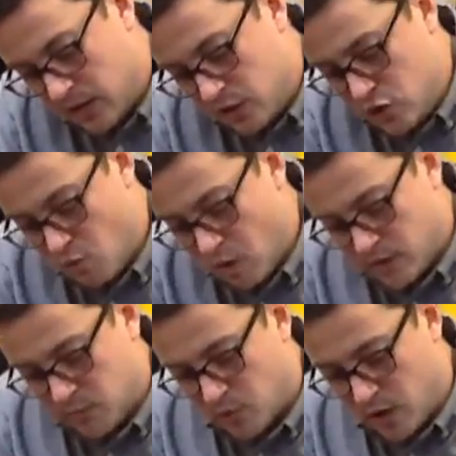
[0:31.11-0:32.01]
You want to
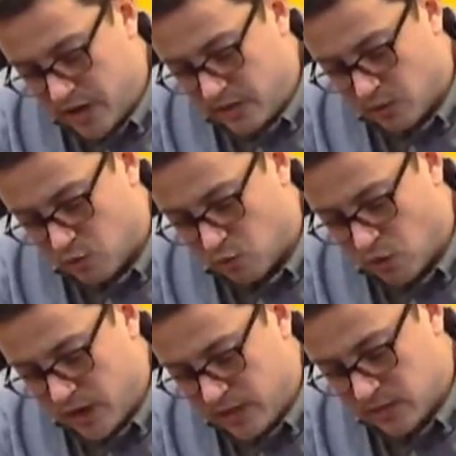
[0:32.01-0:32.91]
bring the
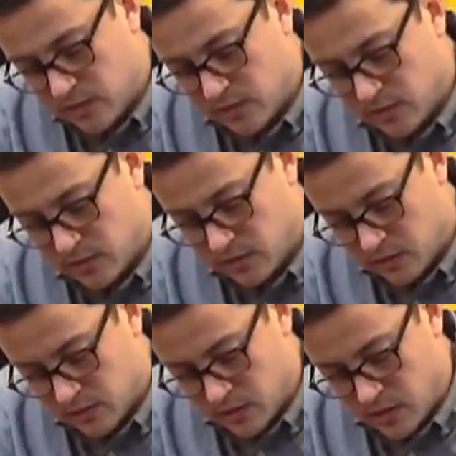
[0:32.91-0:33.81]
wrist,
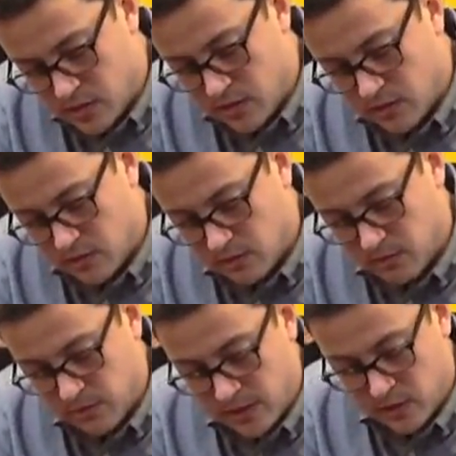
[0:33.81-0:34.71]
the
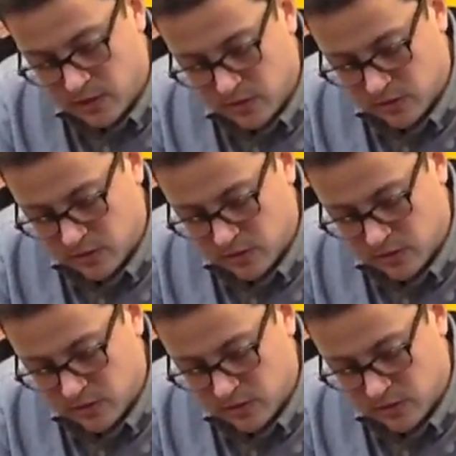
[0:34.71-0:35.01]
fingers,